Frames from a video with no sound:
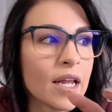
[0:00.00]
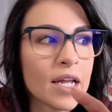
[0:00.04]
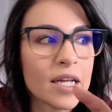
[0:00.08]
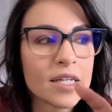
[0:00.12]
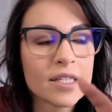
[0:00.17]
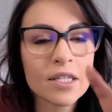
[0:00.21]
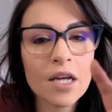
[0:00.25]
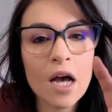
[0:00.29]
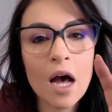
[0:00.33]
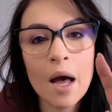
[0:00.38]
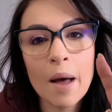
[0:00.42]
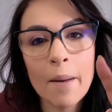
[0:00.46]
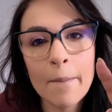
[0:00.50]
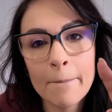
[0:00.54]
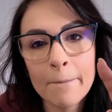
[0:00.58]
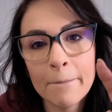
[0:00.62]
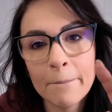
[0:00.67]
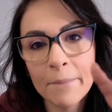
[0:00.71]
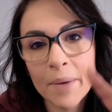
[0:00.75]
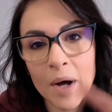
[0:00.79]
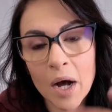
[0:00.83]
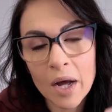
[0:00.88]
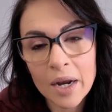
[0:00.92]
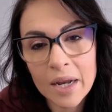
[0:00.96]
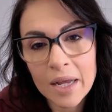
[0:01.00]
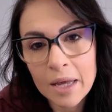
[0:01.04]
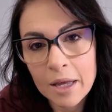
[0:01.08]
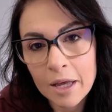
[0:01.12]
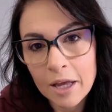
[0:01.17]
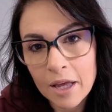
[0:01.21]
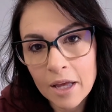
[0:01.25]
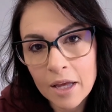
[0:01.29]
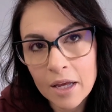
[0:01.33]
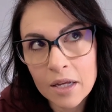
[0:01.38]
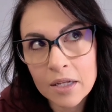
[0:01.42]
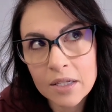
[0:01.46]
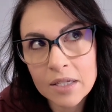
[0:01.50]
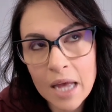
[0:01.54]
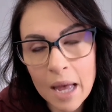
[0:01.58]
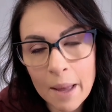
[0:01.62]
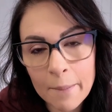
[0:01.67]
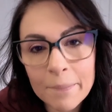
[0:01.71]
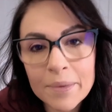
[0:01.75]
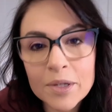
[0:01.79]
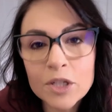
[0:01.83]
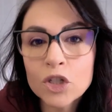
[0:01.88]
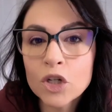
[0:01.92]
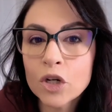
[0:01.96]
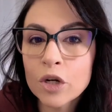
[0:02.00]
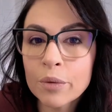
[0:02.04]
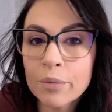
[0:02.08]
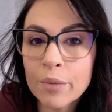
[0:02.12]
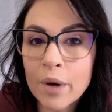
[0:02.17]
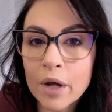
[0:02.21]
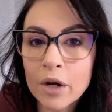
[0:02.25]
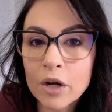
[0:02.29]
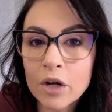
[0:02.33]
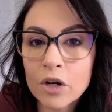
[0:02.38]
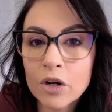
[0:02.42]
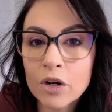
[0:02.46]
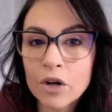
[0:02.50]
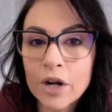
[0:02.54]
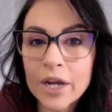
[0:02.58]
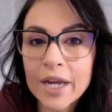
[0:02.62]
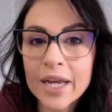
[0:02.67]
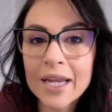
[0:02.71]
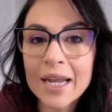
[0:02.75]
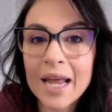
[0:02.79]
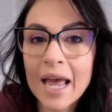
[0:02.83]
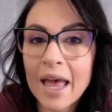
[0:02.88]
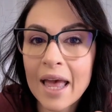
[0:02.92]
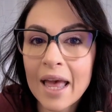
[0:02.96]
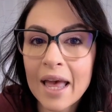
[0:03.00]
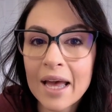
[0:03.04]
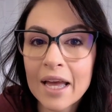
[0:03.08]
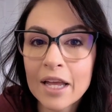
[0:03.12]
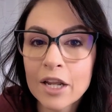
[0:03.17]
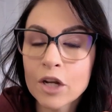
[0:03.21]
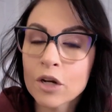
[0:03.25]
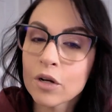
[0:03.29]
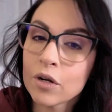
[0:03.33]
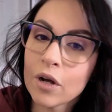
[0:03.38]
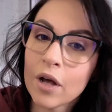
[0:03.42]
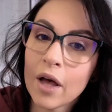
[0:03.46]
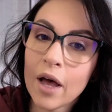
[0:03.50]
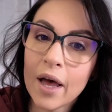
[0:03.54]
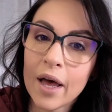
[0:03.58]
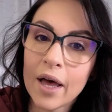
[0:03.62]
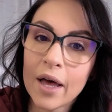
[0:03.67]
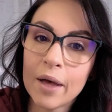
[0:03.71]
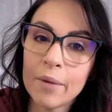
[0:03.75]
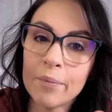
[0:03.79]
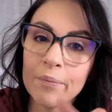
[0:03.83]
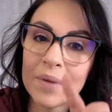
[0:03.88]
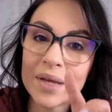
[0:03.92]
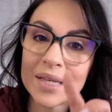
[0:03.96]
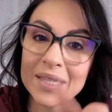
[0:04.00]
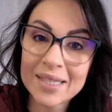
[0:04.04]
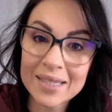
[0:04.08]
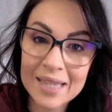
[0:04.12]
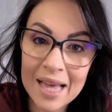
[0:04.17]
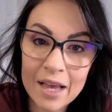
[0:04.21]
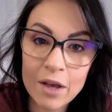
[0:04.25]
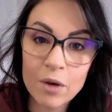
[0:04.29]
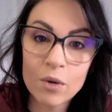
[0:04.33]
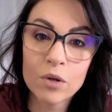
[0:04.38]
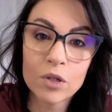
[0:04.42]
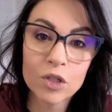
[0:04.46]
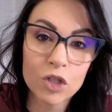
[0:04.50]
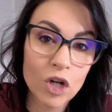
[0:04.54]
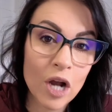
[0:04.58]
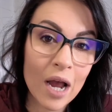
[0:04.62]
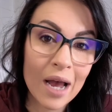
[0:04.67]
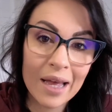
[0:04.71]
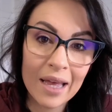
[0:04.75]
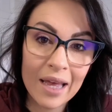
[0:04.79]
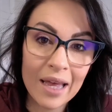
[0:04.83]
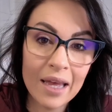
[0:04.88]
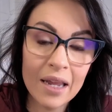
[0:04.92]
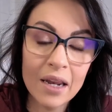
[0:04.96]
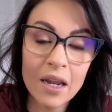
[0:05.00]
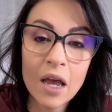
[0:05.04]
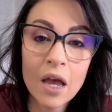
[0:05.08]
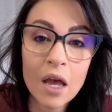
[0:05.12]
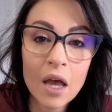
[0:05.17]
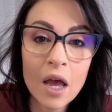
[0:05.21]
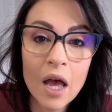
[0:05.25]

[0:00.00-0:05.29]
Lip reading: It's got body temperature monitoring and your cycle tracking,